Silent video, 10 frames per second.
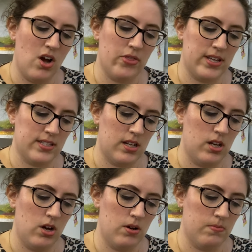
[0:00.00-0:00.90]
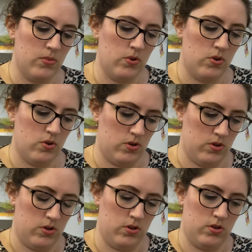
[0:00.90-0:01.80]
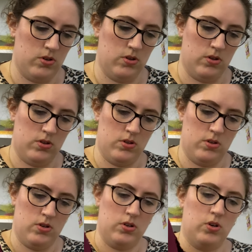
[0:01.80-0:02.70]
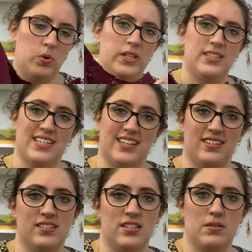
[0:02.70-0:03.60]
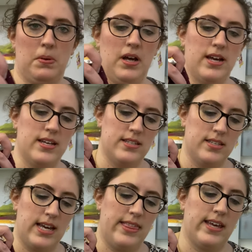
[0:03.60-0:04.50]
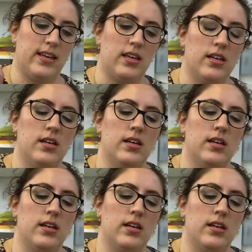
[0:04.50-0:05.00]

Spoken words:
There's a lot more quilting suppliers, I think.